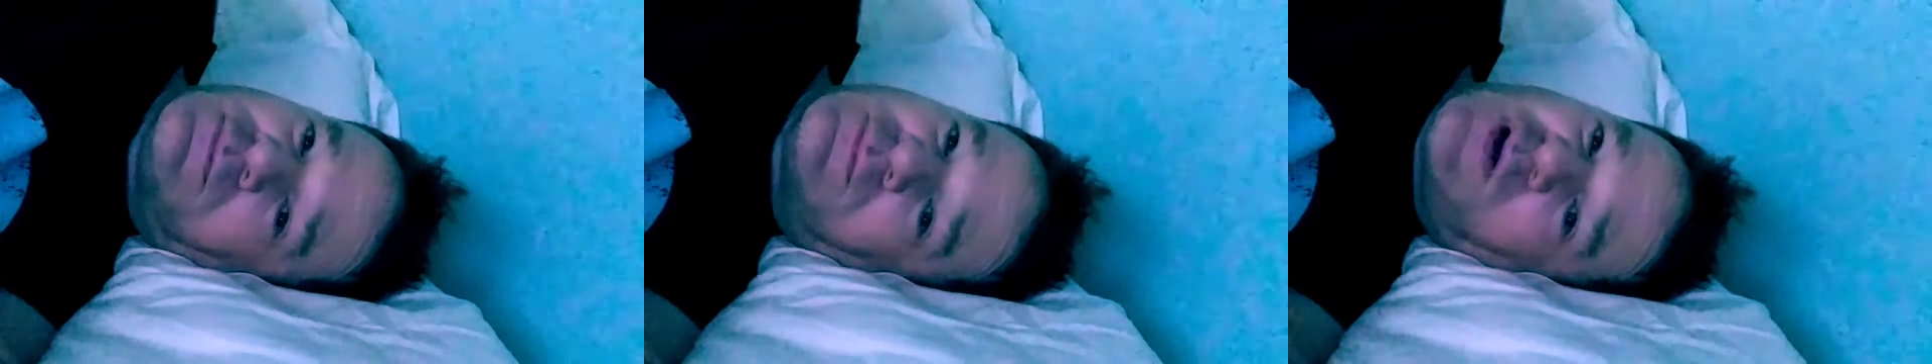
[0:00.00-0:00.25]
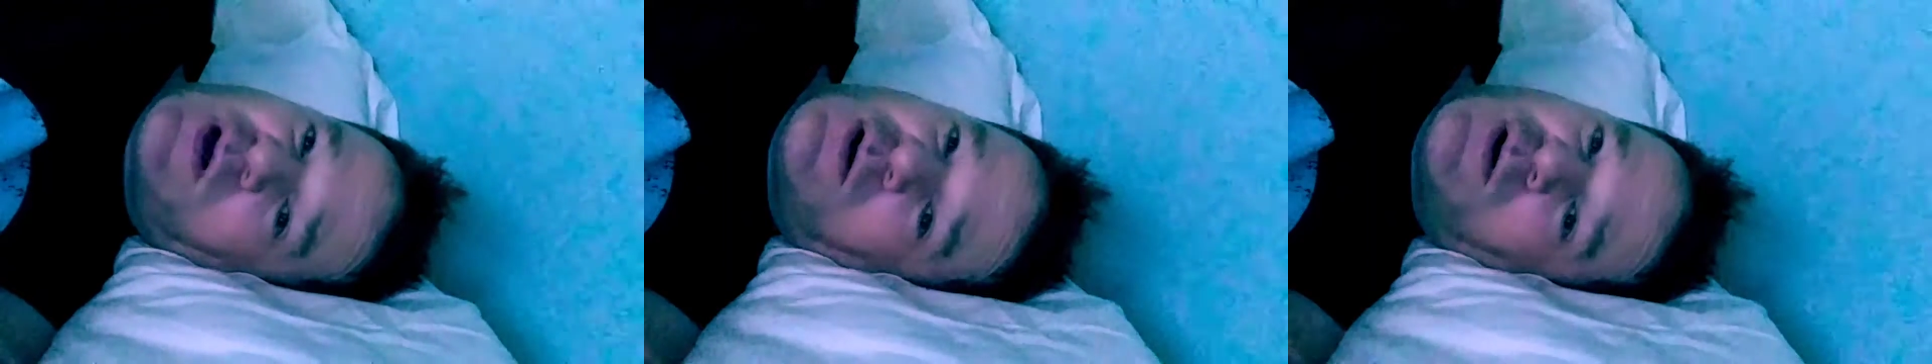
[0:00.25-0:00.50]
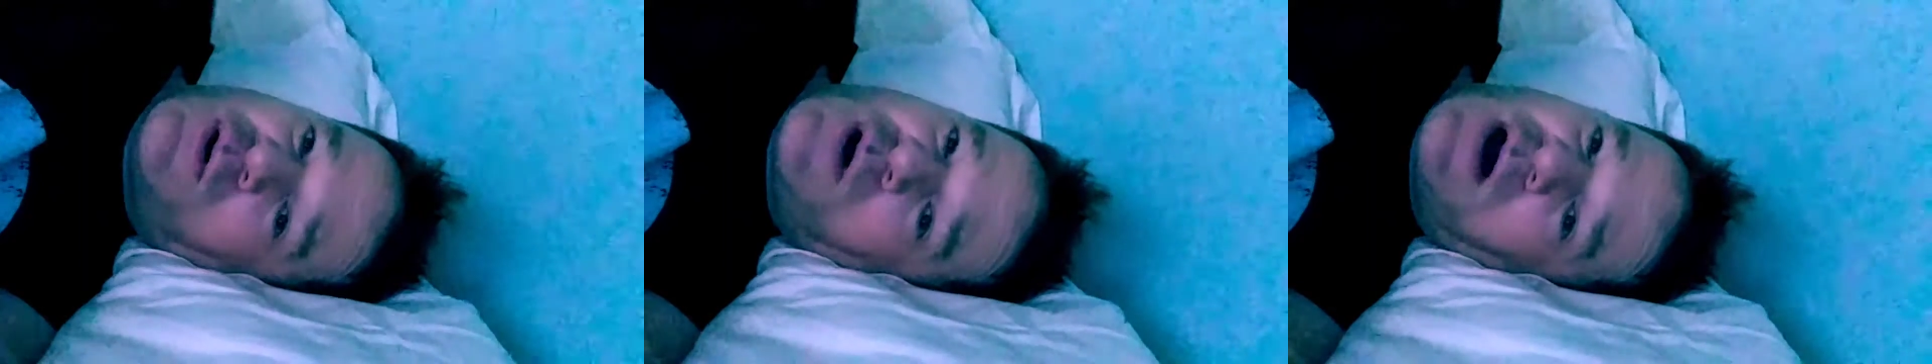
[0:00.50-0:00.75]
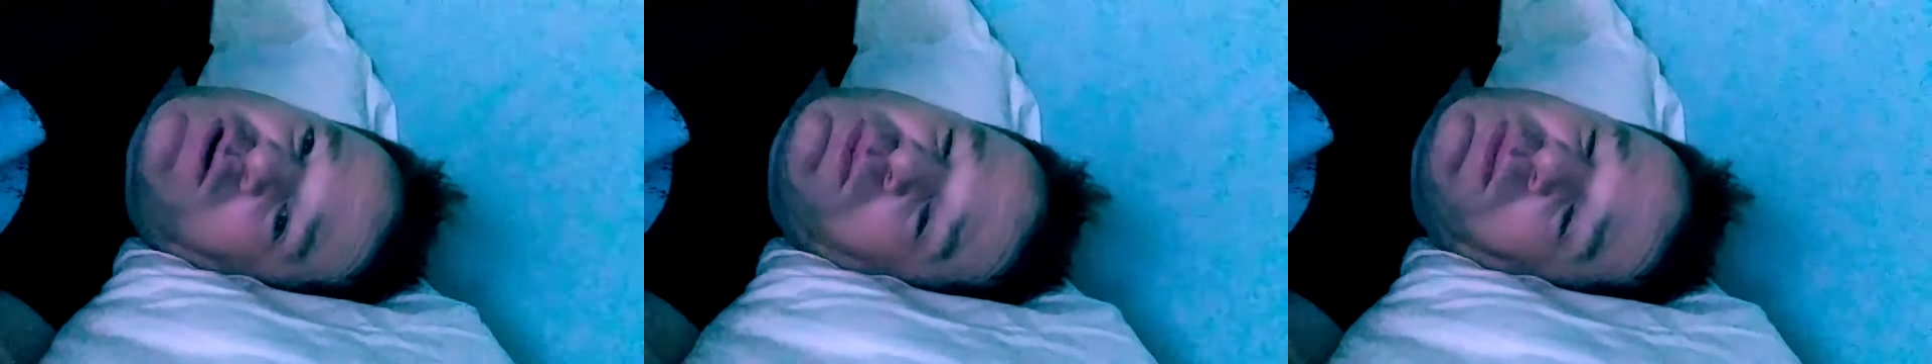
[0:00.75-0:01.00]
You know, you
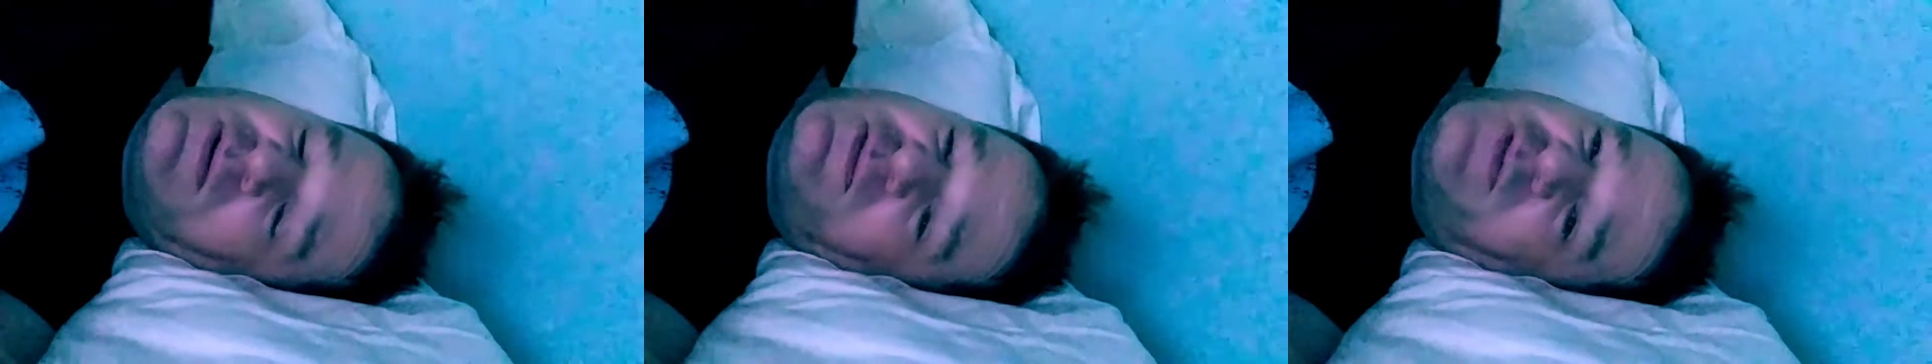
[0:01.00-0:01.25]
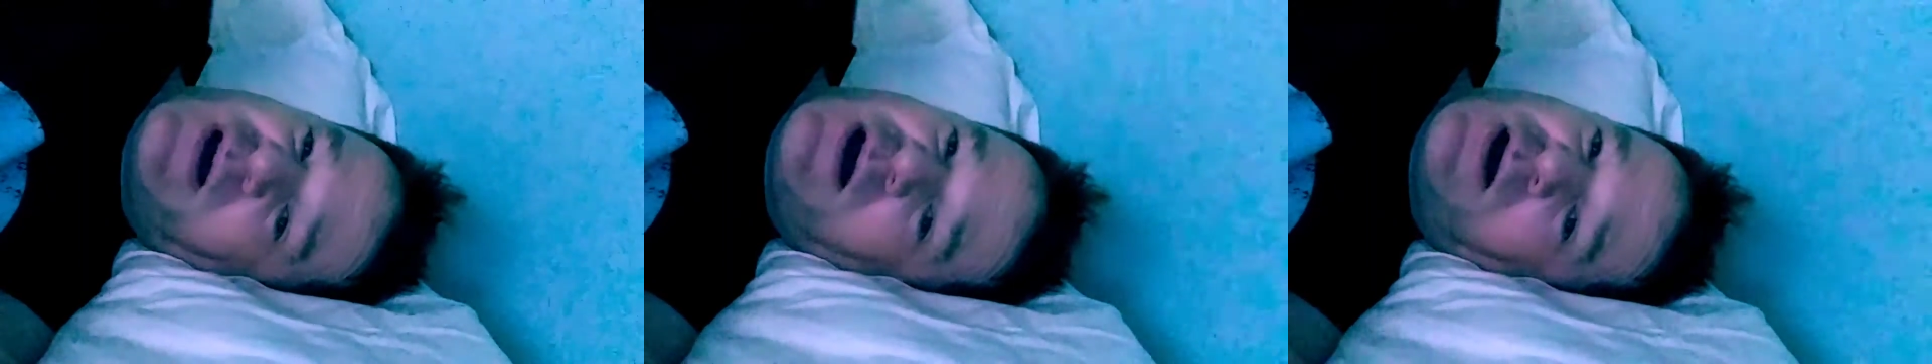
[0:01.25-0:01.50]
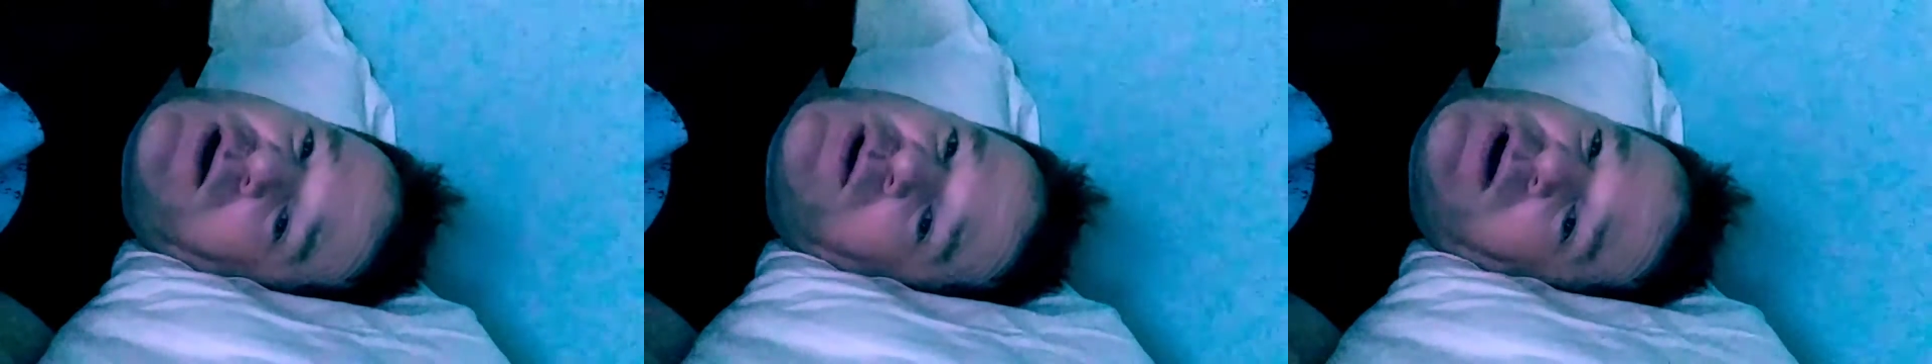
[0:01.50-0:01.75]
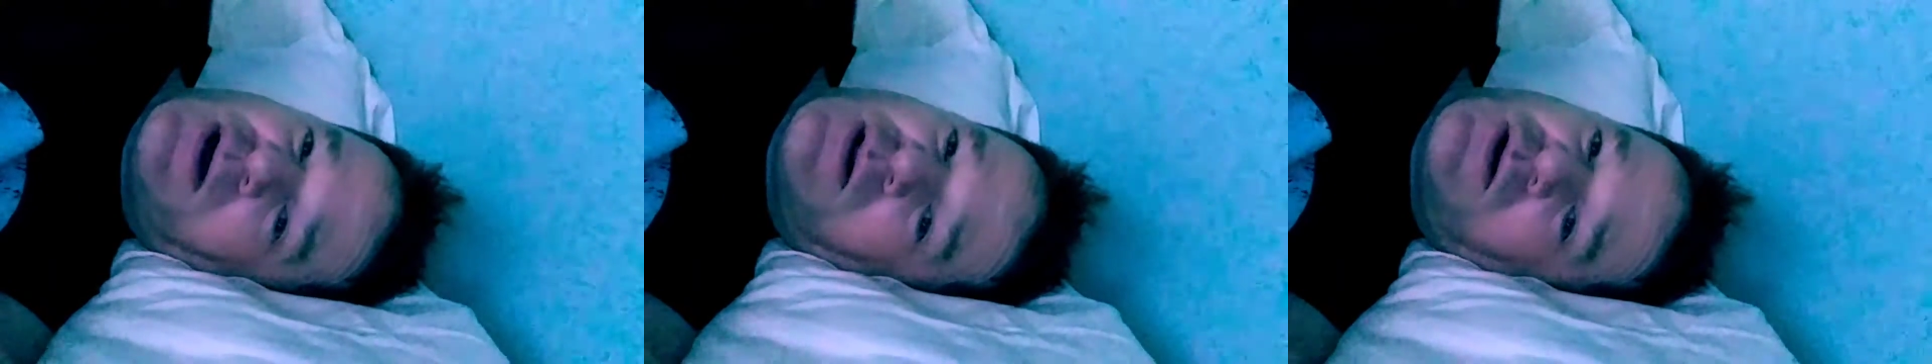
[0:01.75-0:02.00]
have to be very
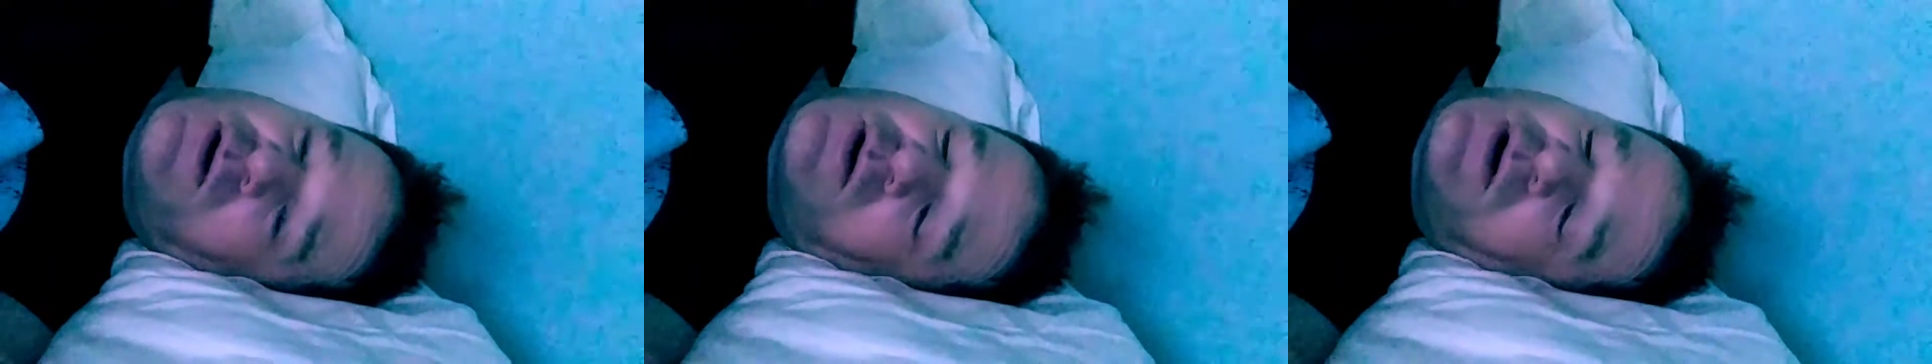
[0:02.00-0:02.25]
alert.